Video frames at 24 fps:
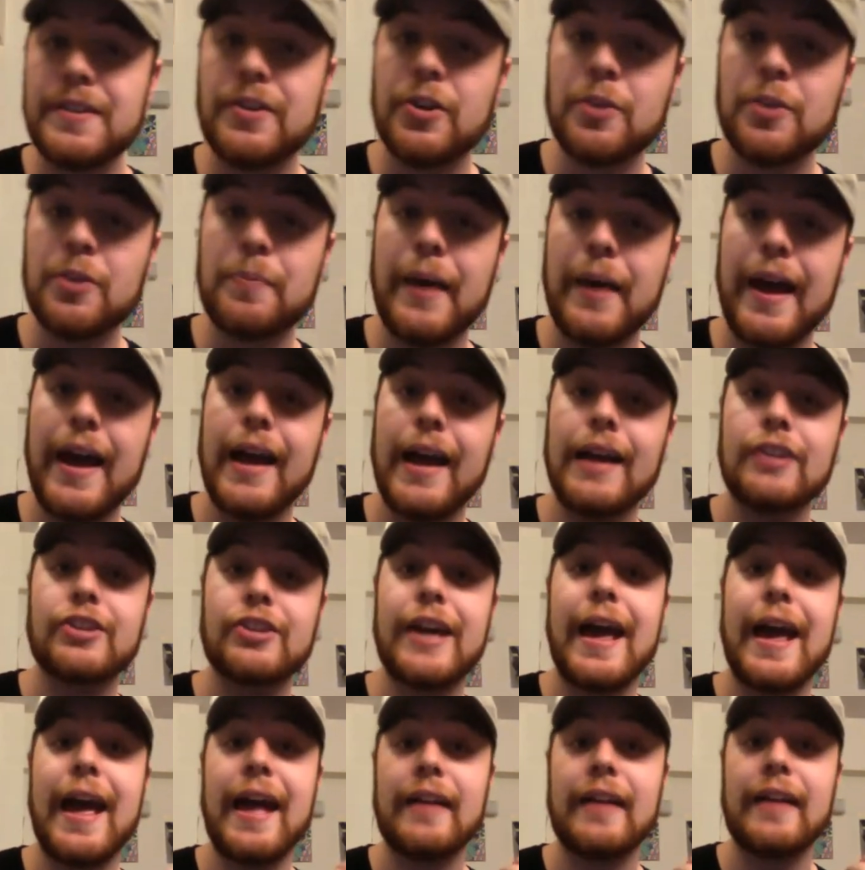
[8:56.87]
her page
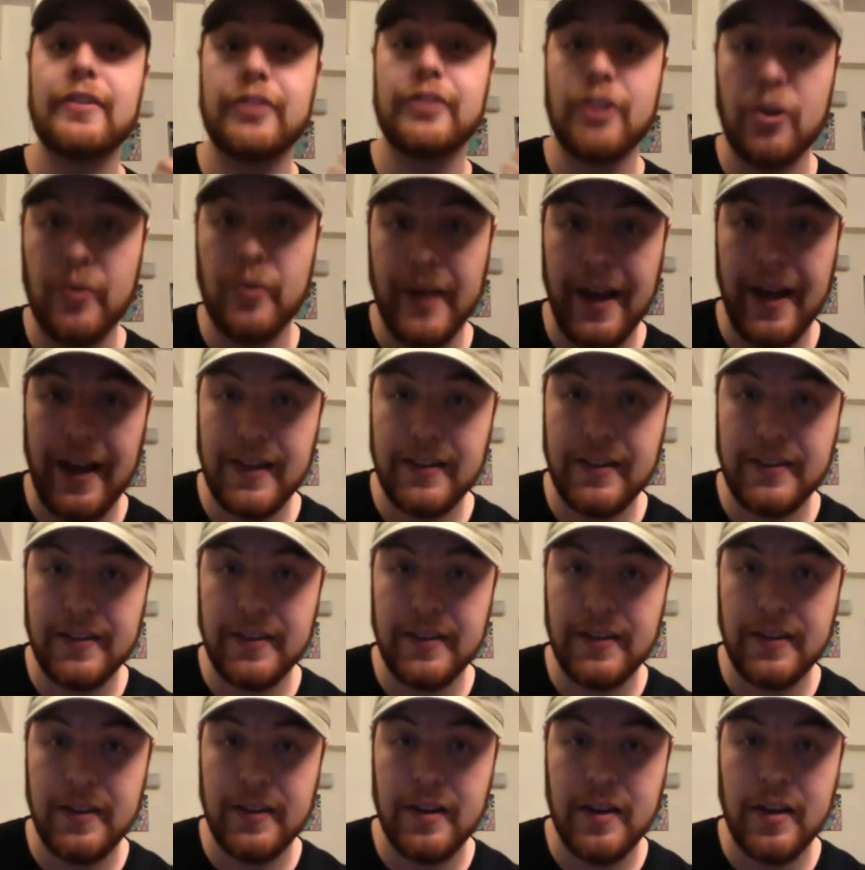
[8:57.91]
and donate.
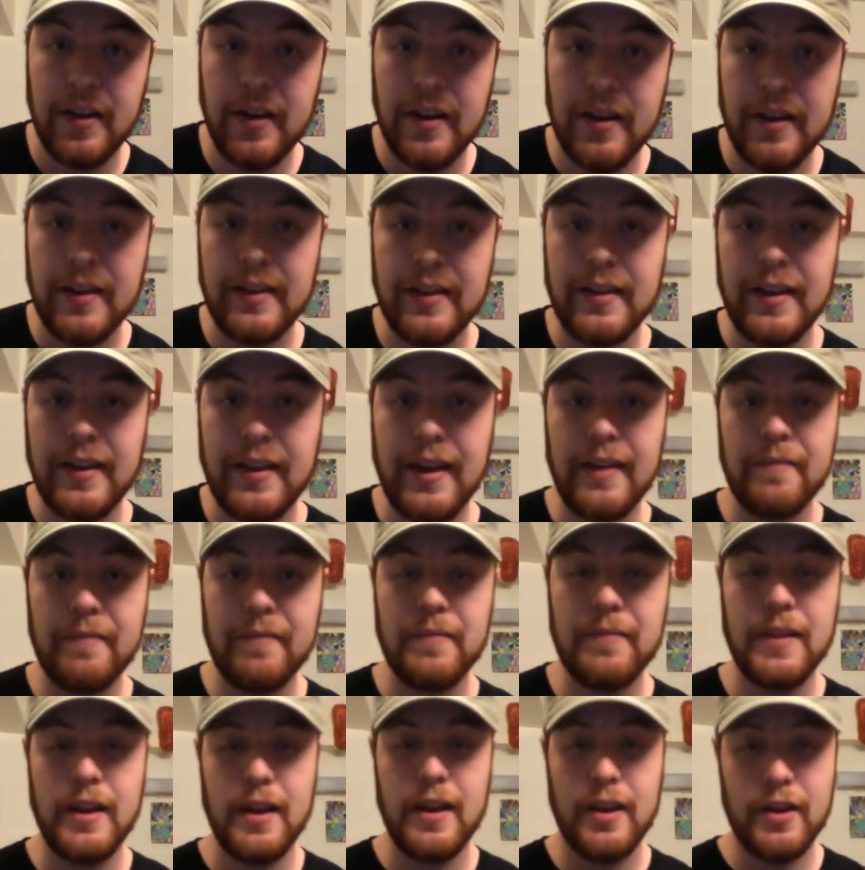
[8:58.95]
Okay?
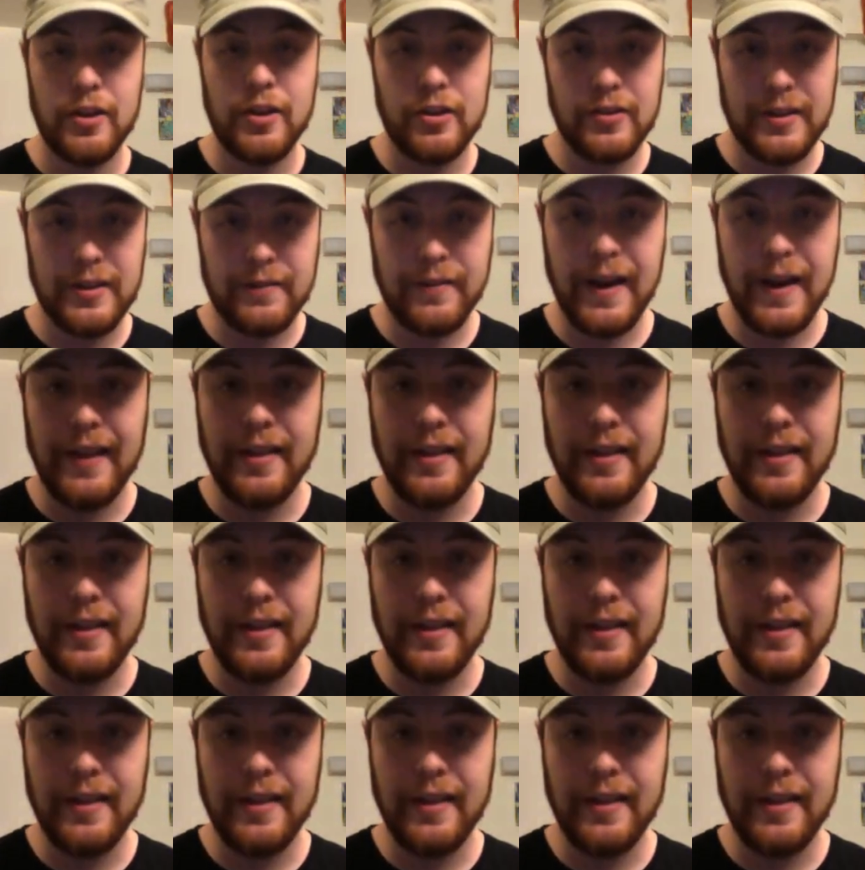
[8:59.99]
You can find